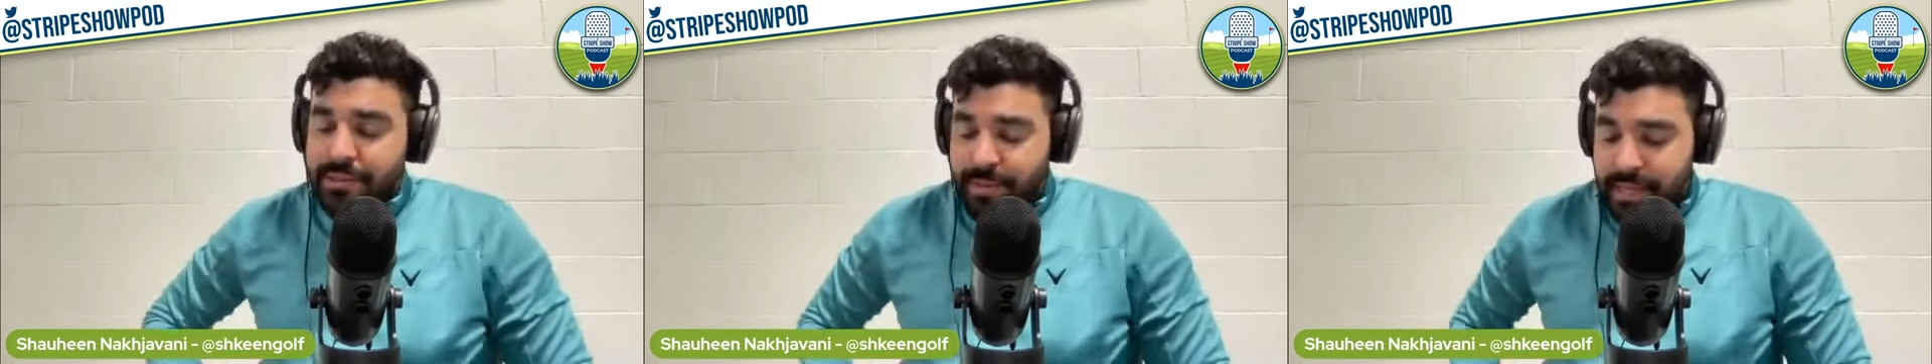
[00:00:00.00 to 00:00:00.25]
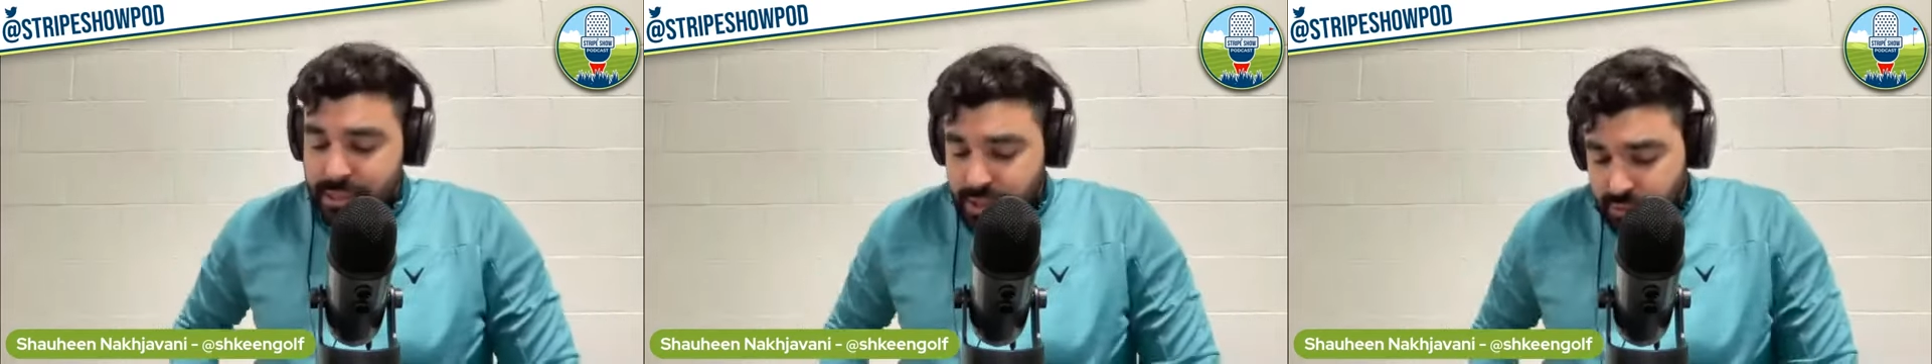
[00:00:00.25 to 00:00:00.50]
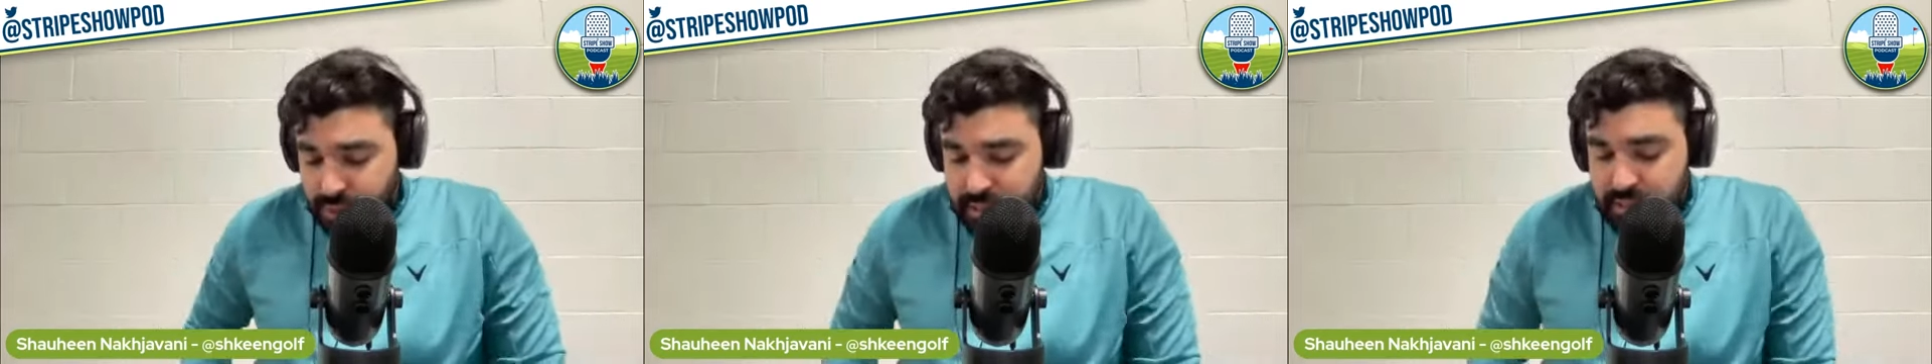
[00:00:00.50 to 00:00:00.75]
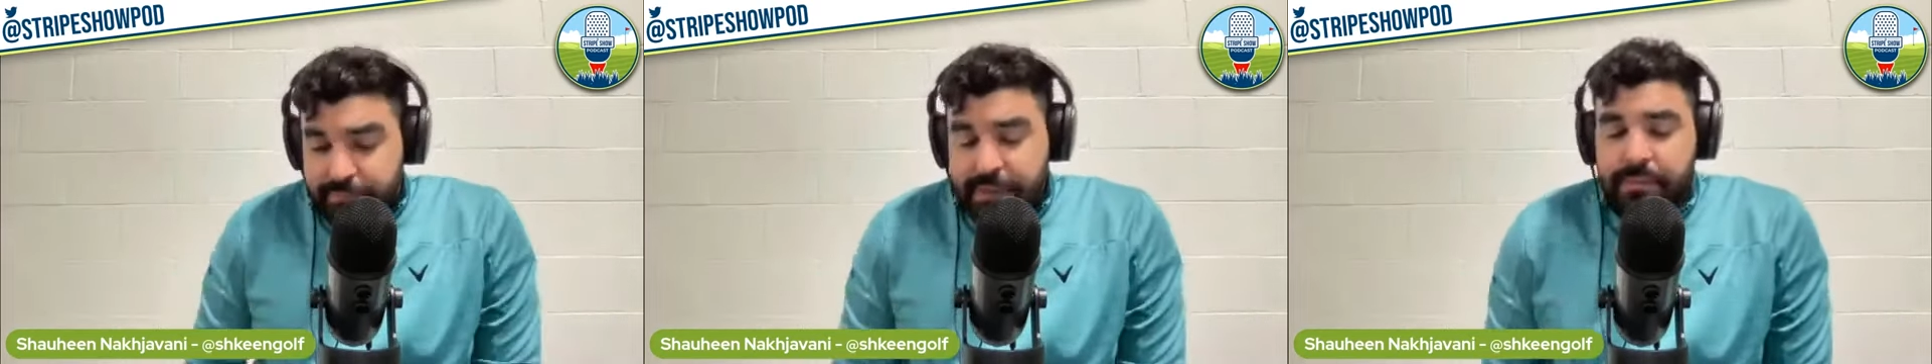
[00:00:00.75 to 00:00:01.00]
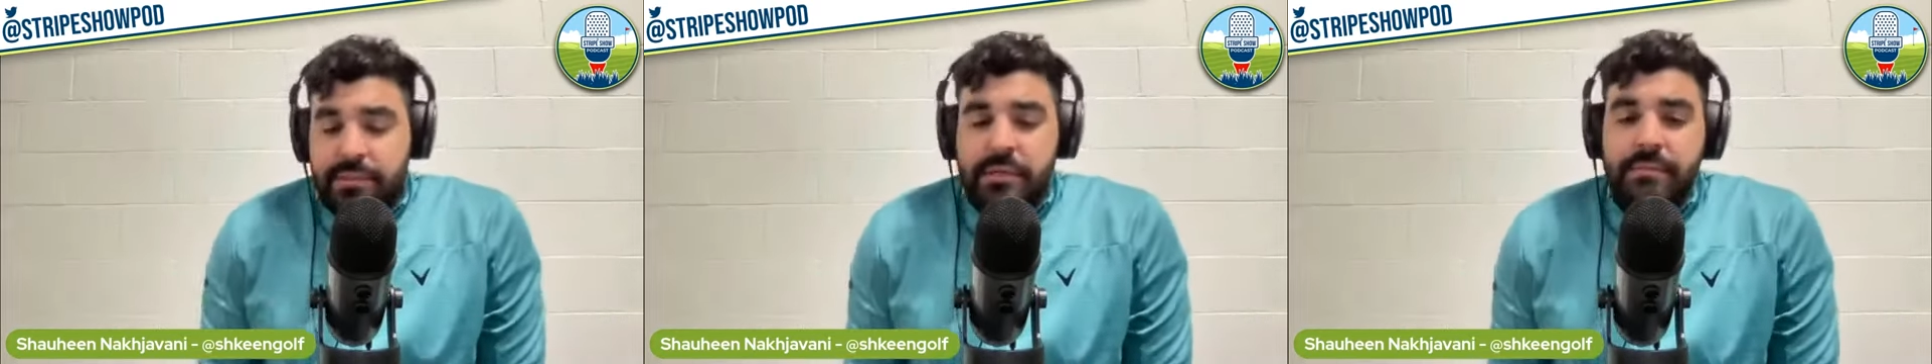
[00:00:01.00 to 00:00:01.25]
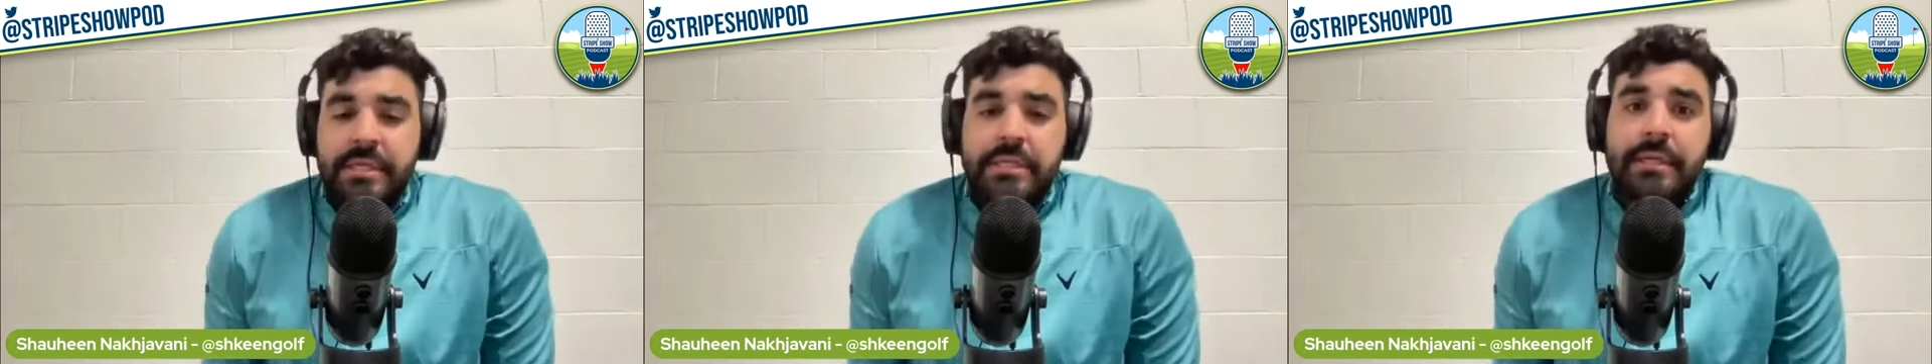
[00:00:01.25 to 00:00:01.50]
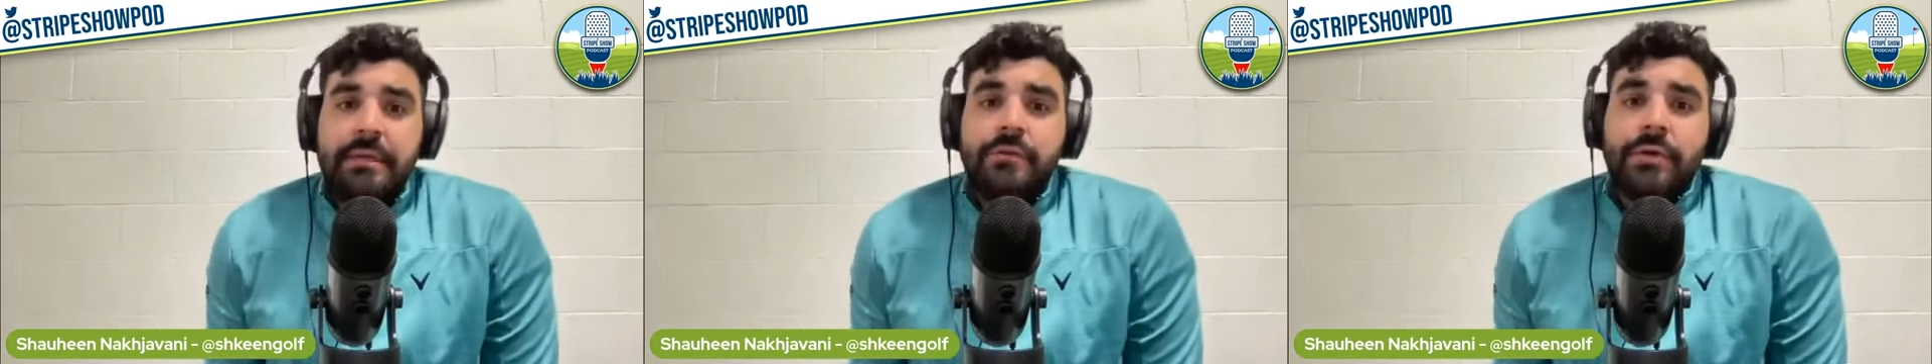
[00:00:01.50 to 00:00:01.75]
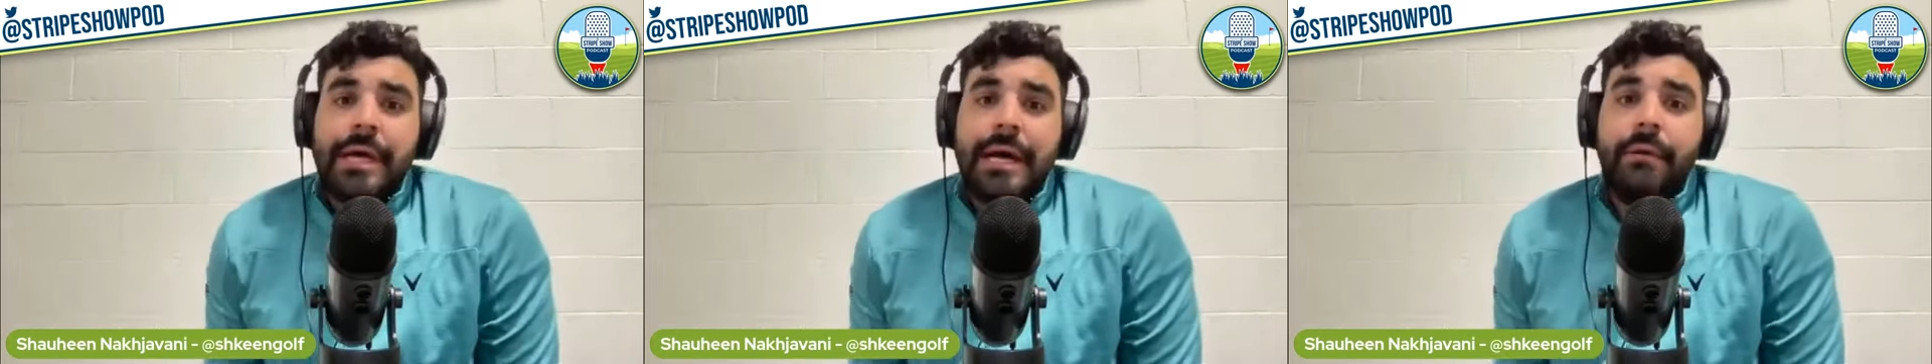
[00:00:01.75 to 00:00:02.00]
but I just want to give people some insight
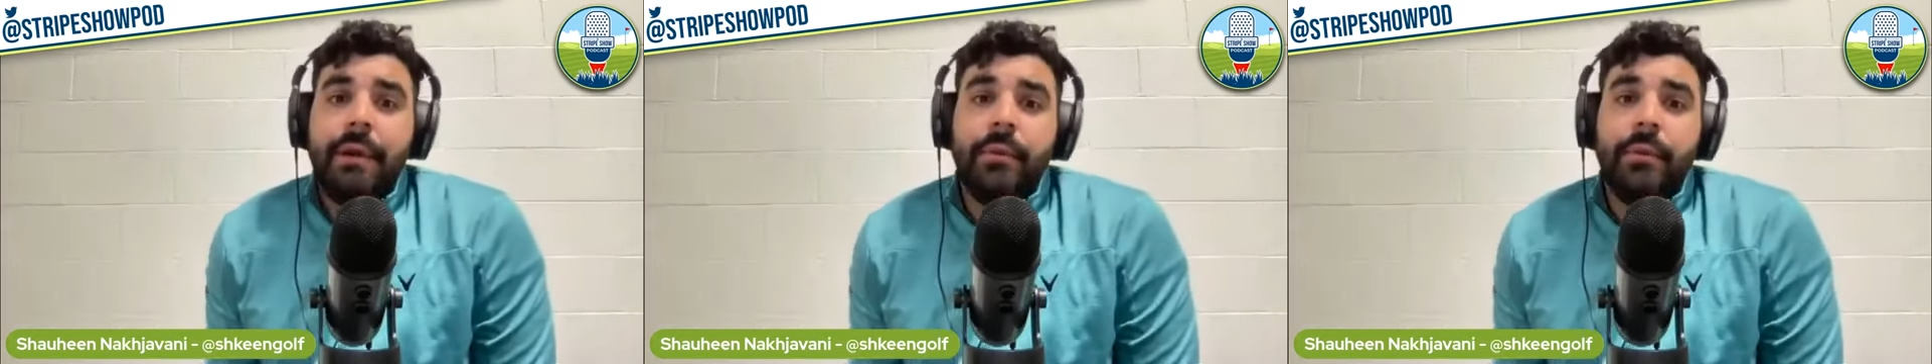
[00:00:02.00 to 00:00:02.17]
into how I